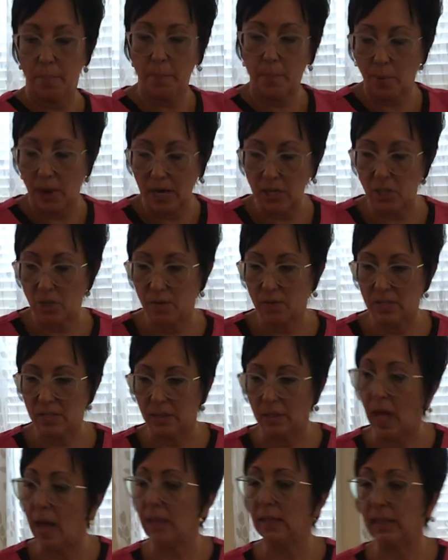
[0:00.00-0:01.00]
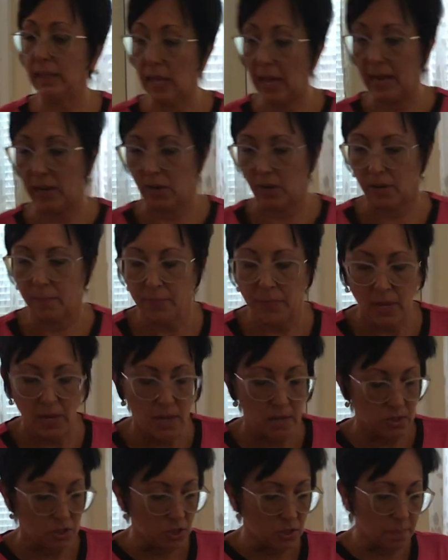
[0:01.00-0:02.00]
pressure is a lot lighter.
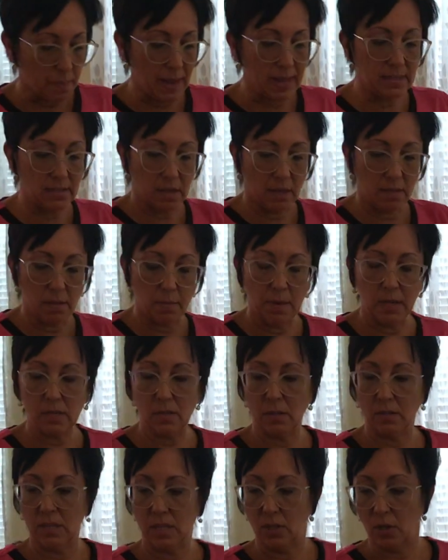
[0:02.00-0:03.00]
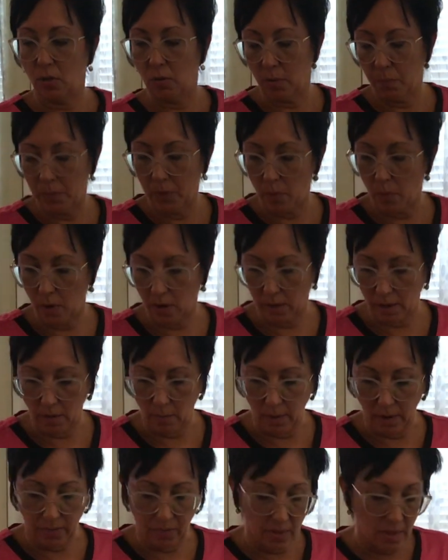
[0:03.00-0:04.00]
So it depends on the muscles and the group you're working
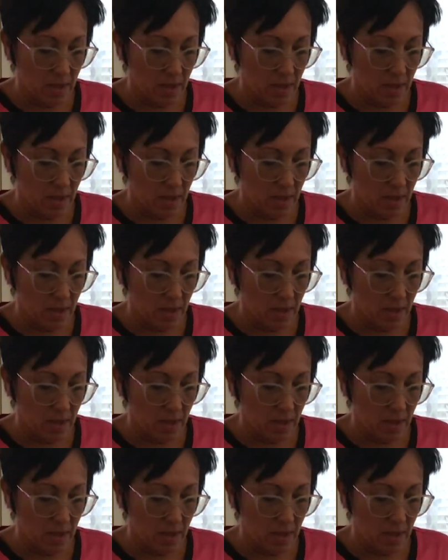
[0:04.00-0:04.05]
with.